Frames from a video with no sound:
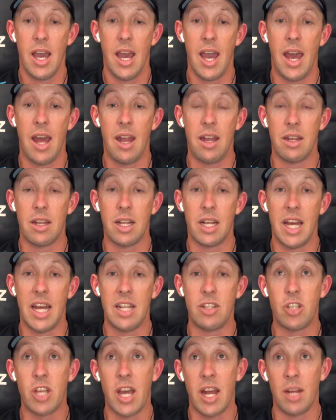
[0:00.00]

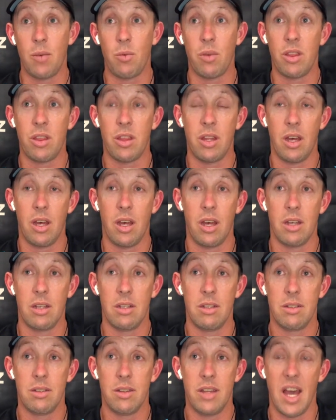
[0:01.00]
and chatting with the
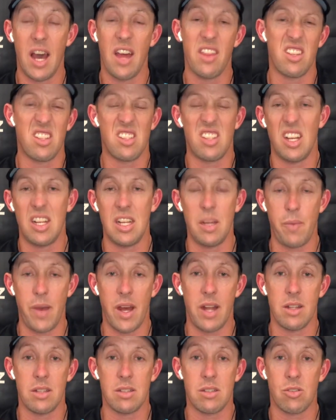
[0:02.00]
other senior
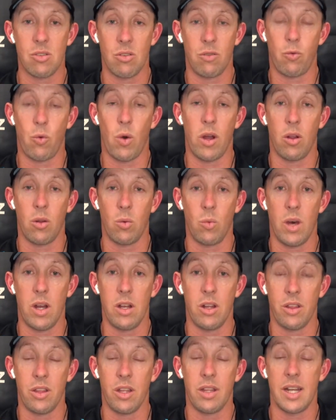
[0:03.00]
batters sort of one-on-one.
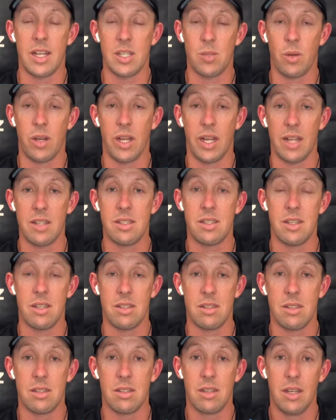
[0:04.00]
I think that's where he gets
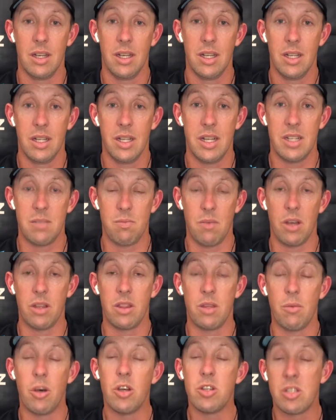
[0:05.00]

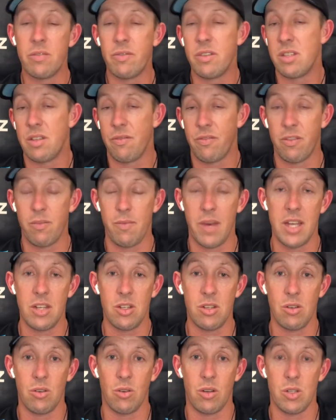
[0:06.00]
the most of his
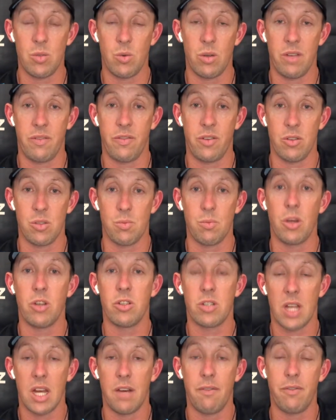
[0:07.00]
information, or that's where he feels
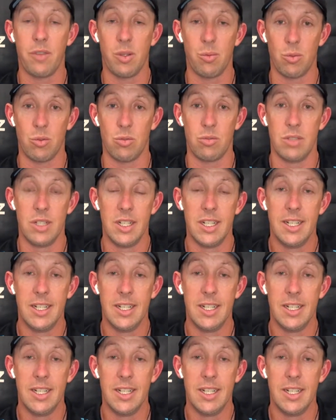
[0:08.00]
most comfortable